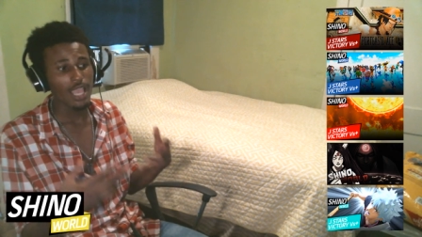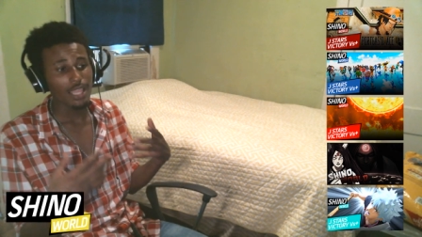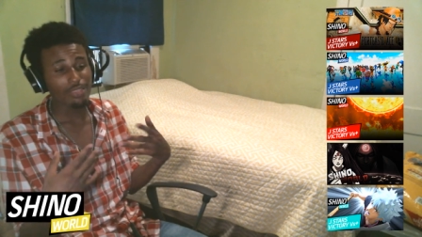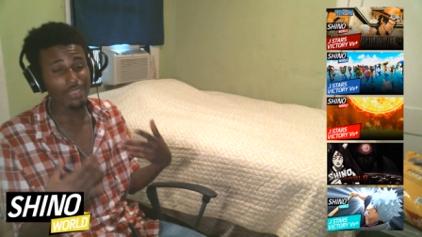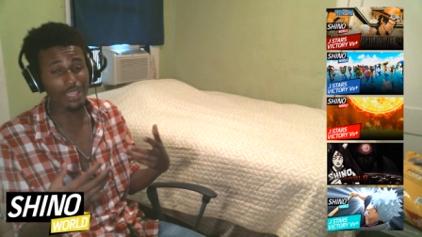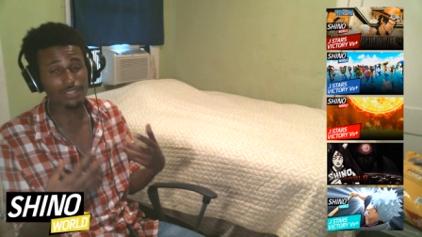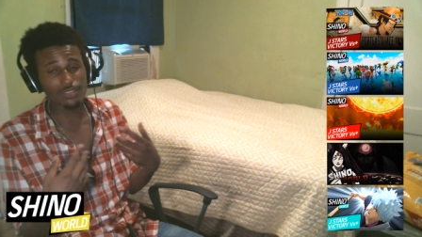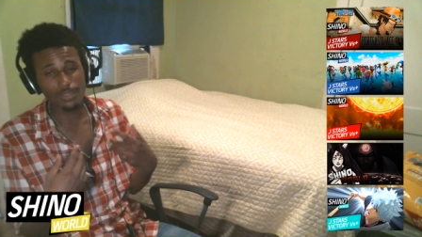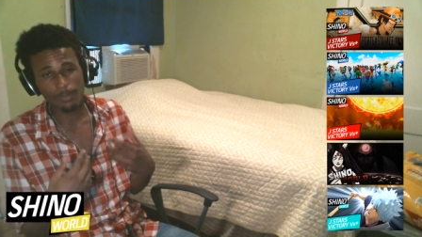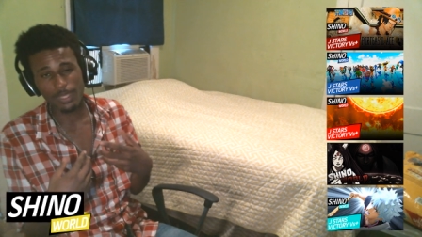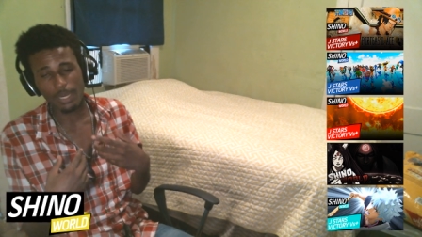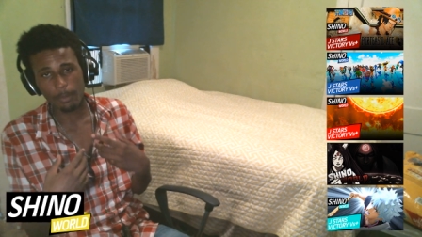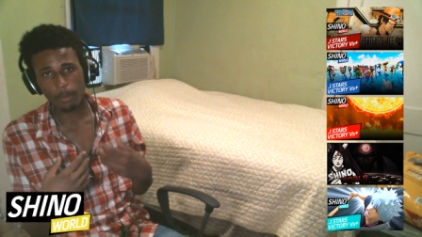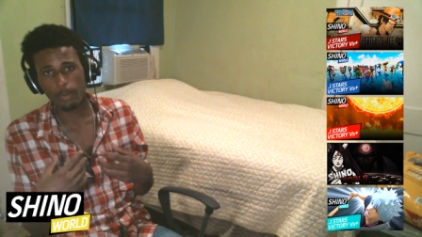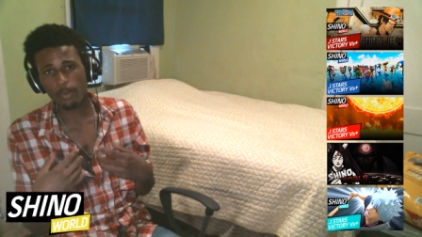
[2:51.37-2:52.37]
That's something
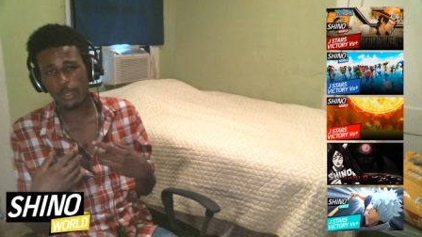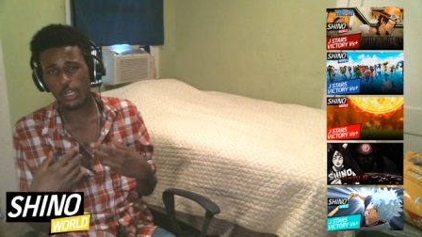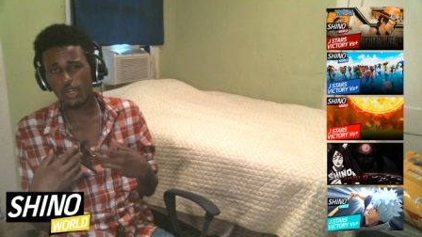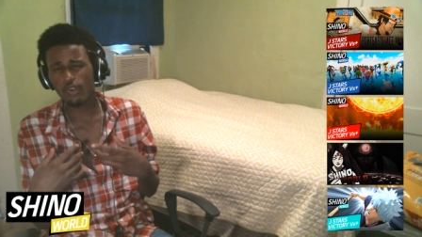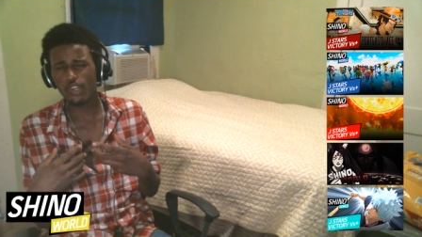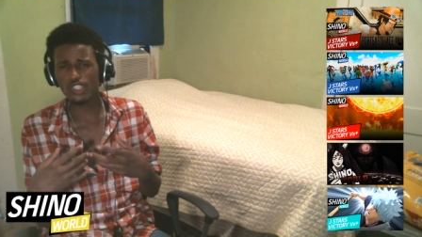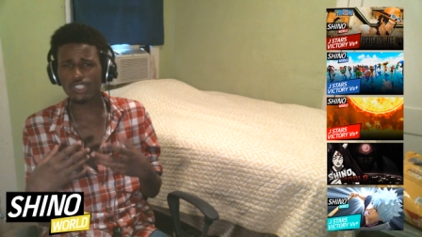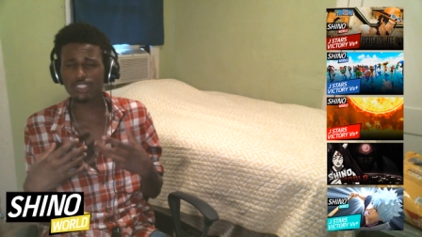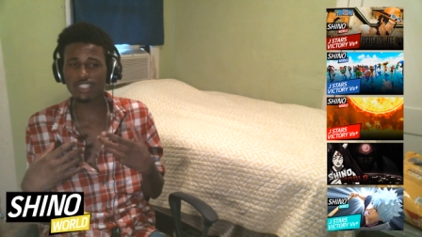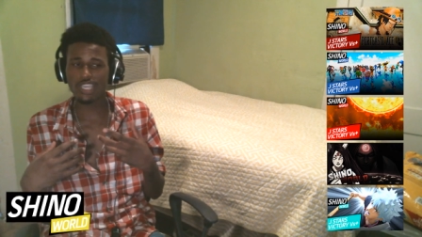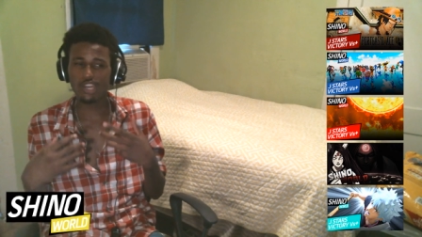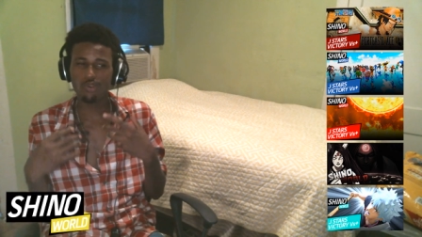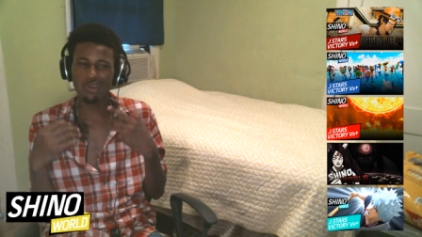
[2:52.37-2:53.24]
I'm gonna be bringing over to the channel.